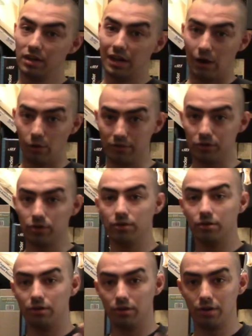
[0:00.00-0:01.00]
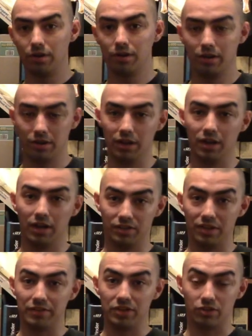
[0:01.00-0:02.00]
However,
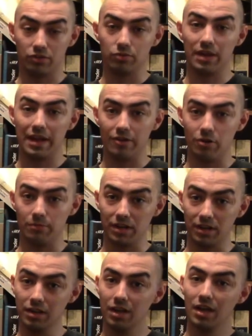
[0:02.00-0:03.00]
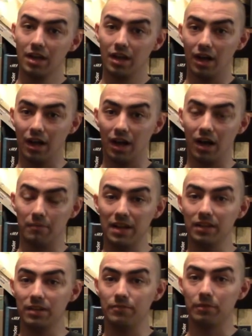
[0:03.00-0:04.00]
7.62 NATO being,
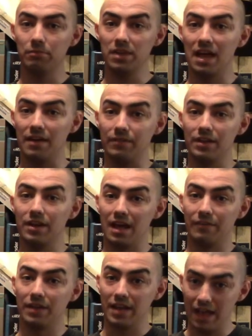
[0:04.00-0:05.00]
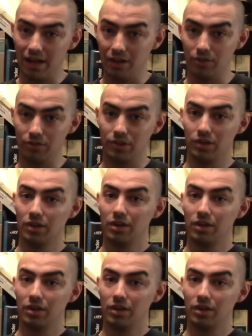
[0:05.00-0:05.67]
mainly from the FNFALs.